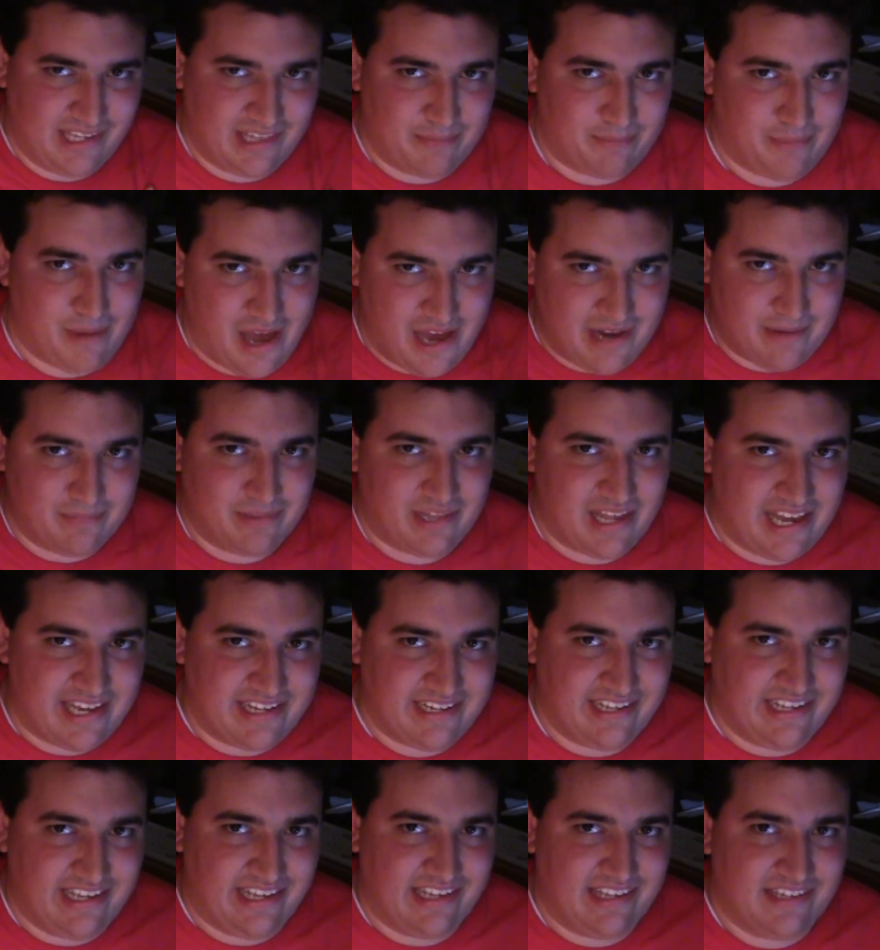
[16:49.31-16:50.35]
The bottom line
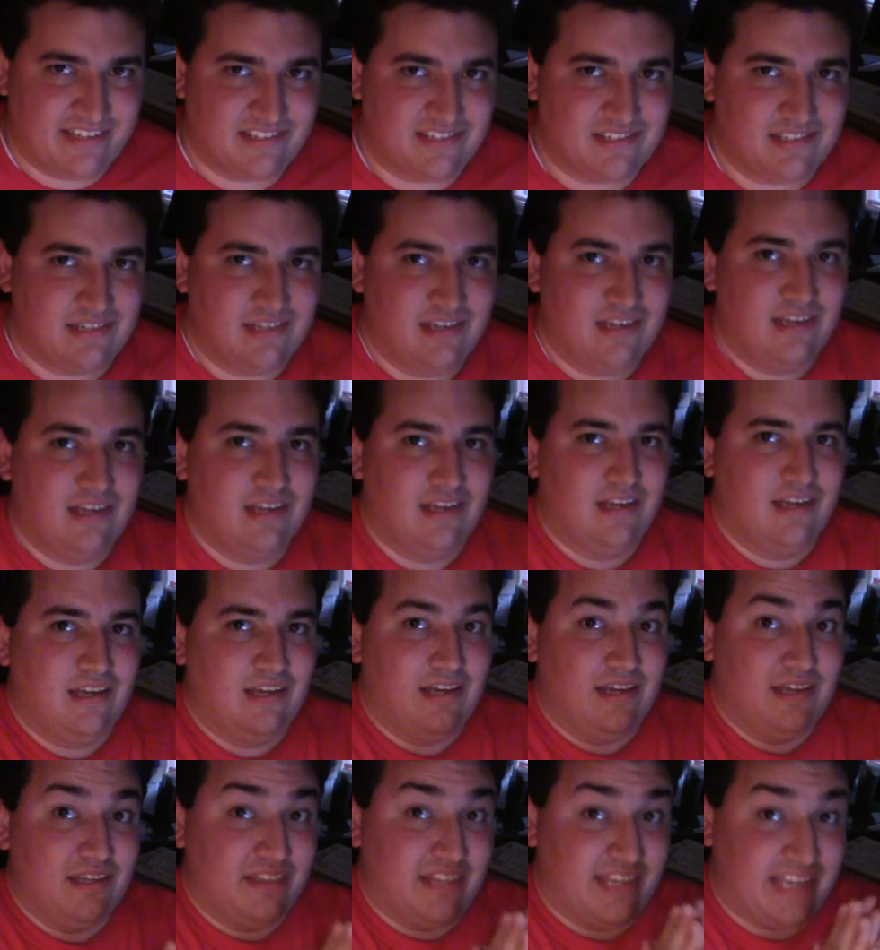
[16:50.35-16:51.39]
is,
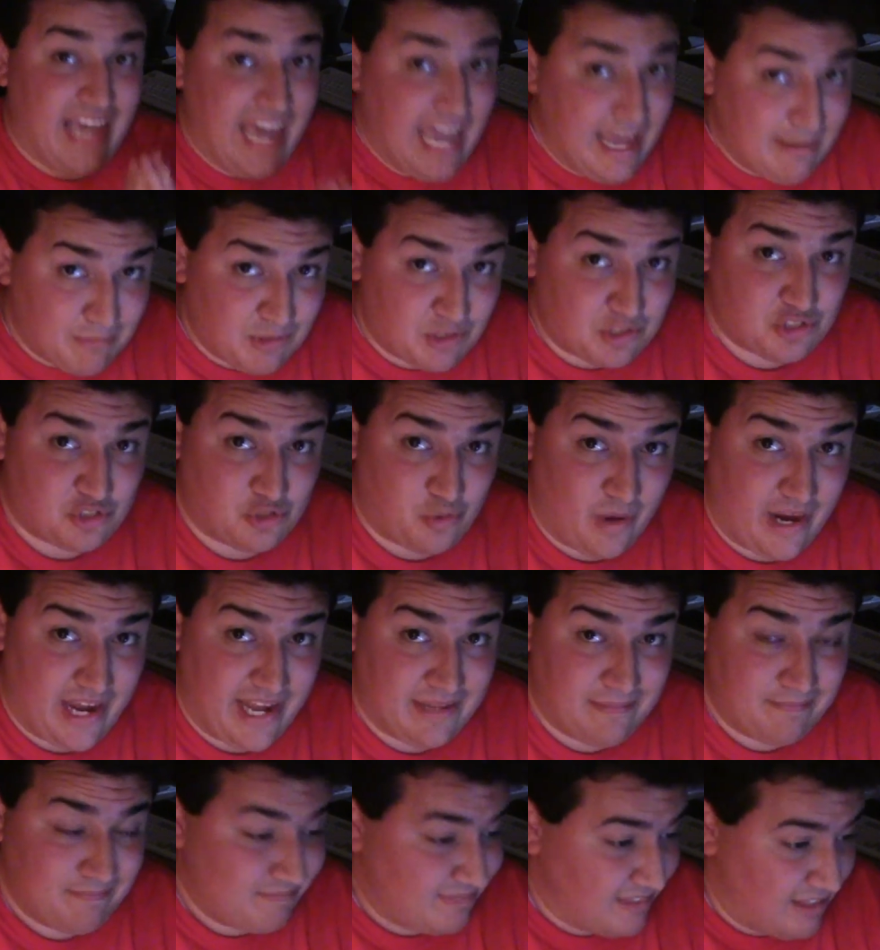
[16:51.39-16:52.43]
the game looks great.